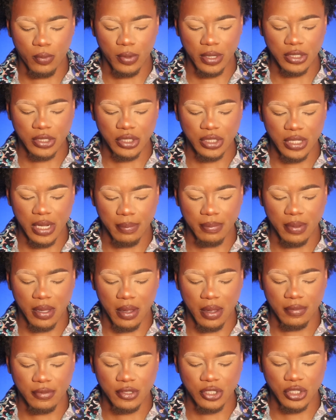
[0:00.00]
which depth
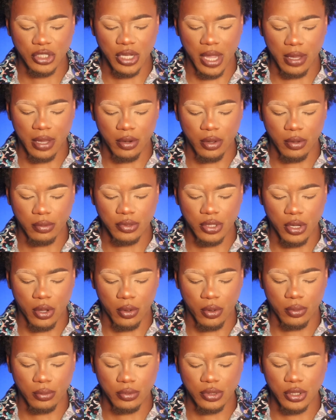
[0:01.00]
of shadow
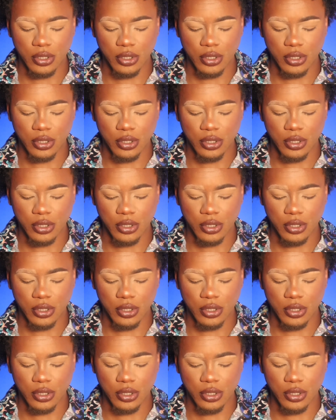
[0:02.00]
tone